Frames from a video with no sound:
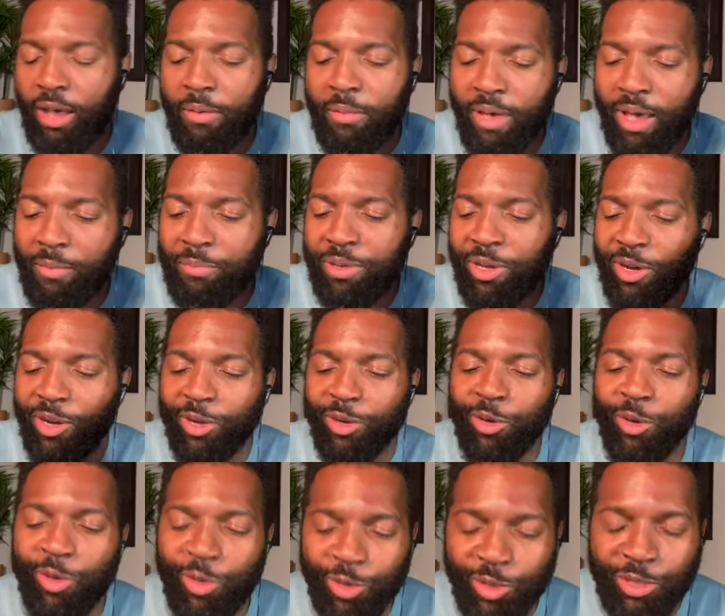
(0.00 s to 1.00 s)
I did all the
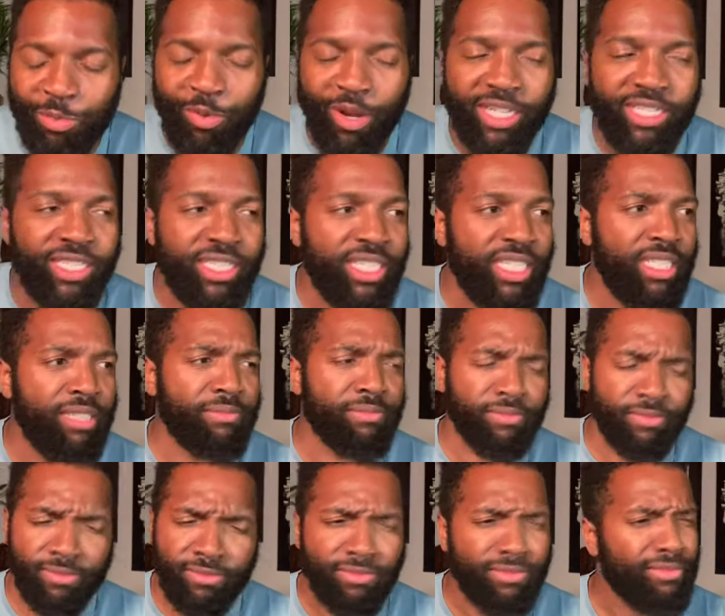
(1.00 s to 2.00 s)
research.
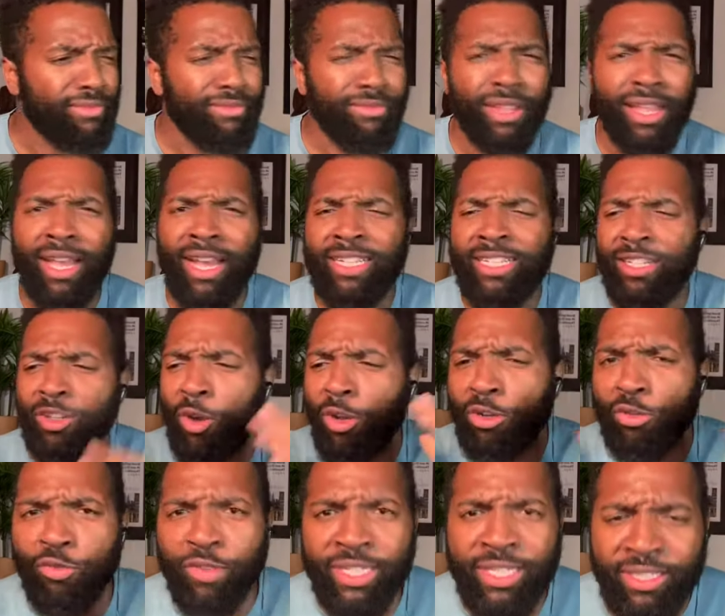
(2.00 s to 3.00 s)
I'm up on the
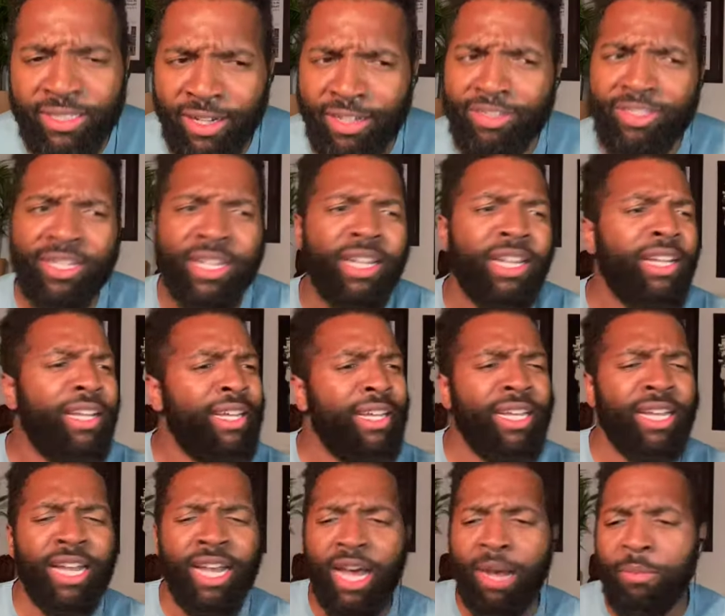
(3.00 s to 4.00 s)
YouTubes and Reddits and I'm
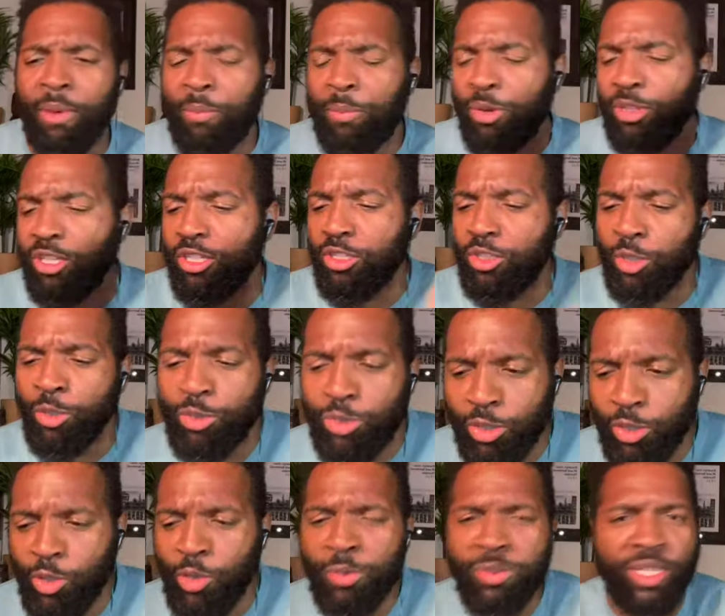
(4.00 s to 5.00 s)
looking at the miles per
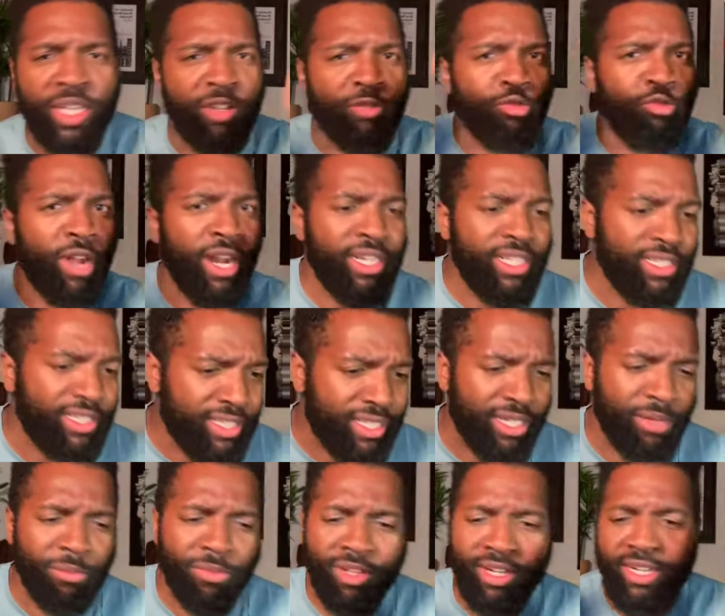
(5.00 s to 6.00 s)
gallon and the
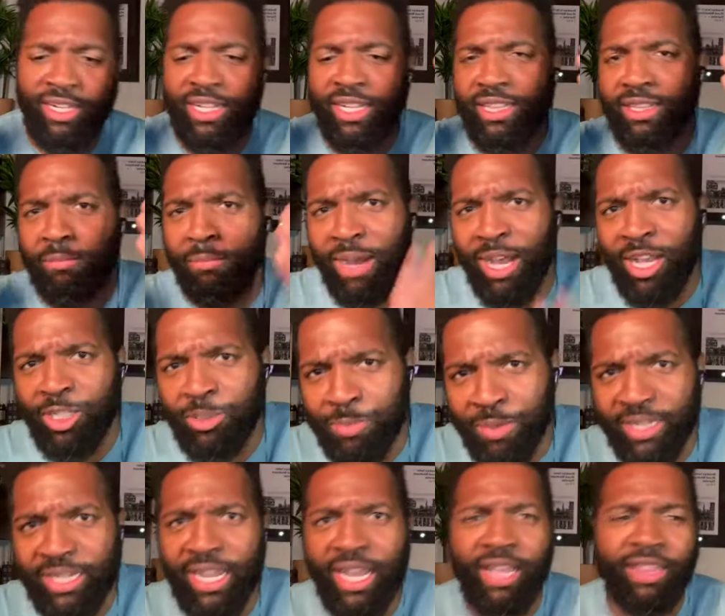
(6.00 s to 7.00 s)
EMPGs
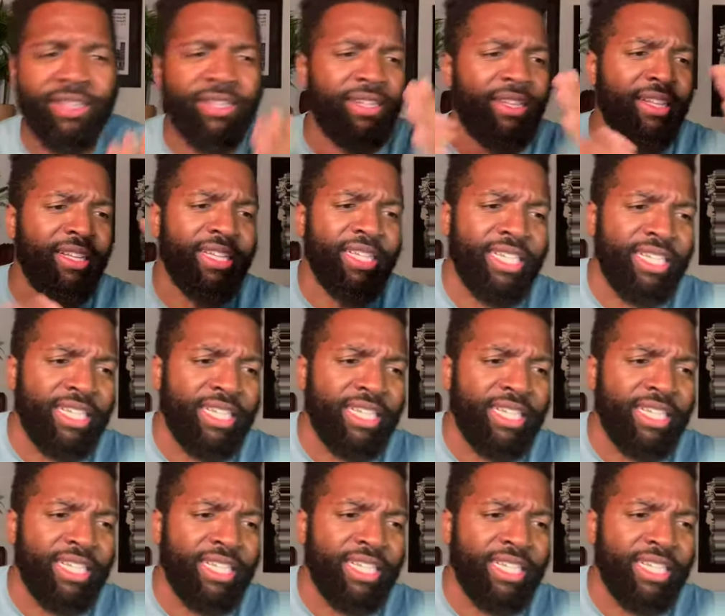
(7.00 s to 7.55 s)
and